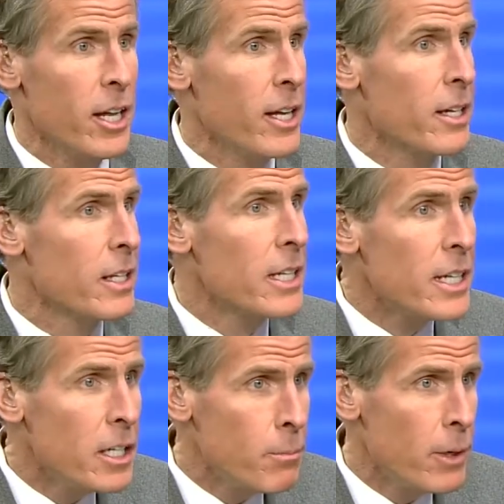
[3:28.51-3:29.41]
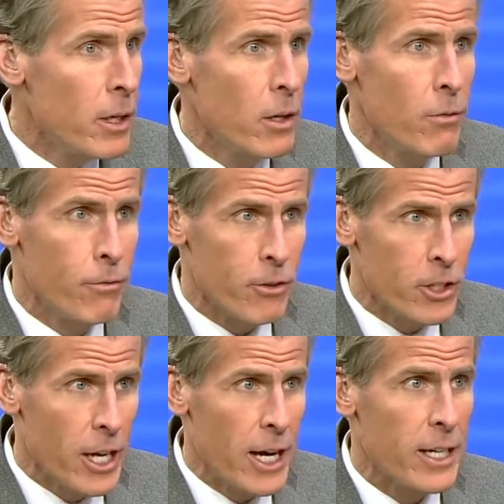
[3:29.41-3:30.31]
get a clean bill for
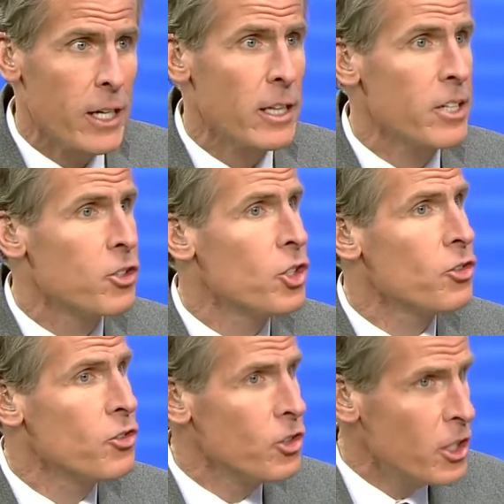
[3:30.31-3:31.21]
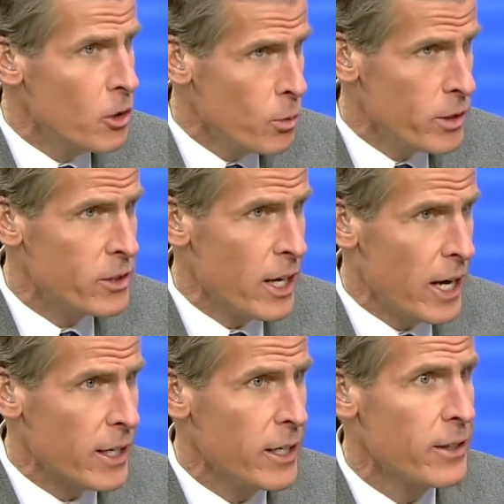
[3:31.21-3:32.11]
DACA, let's just deal with
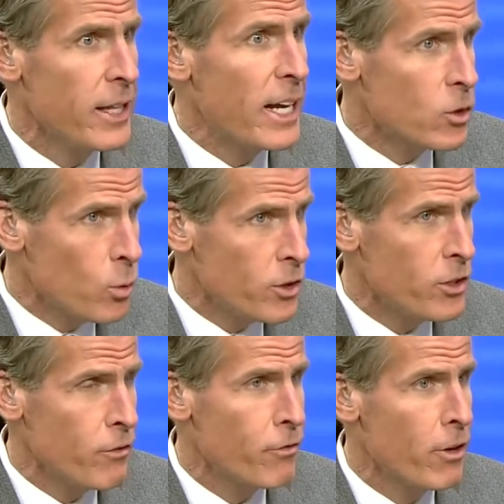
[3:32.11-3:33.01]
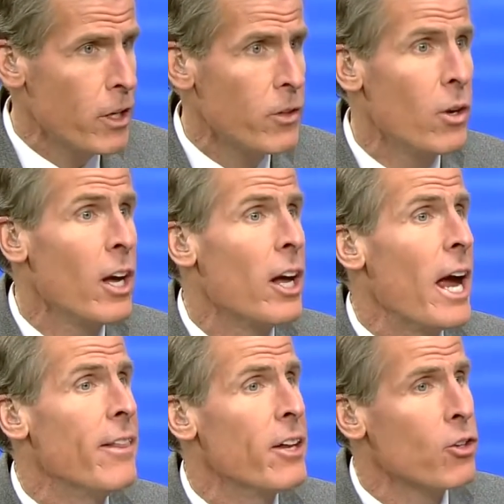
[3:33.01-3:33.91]
DACA, that's what's in front of you,
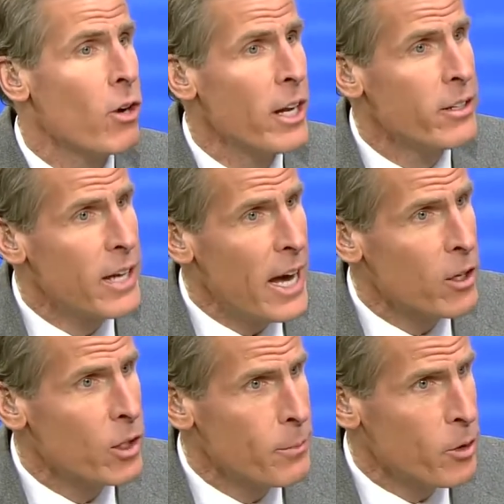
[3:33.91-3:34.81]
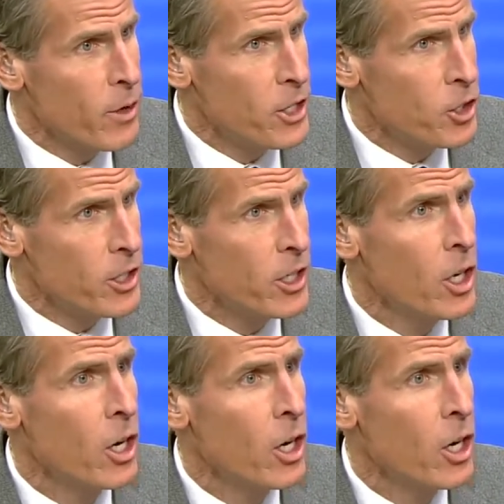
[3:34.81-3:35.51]
and then try to tackle immigration